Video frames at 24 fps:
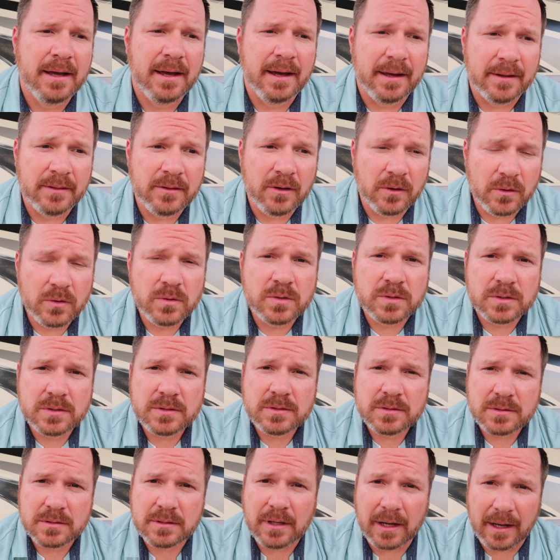and
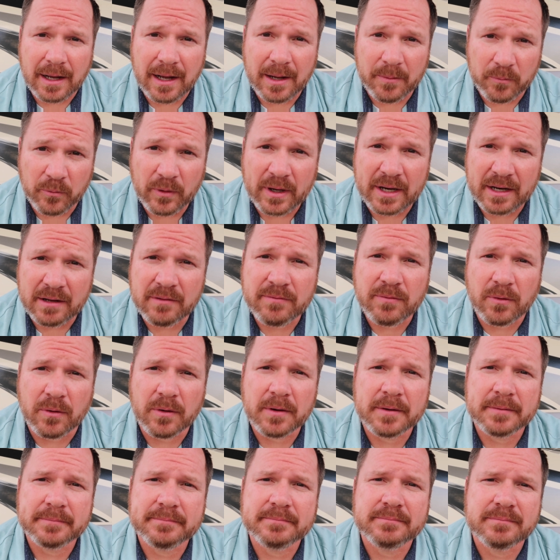those I'm waiting for.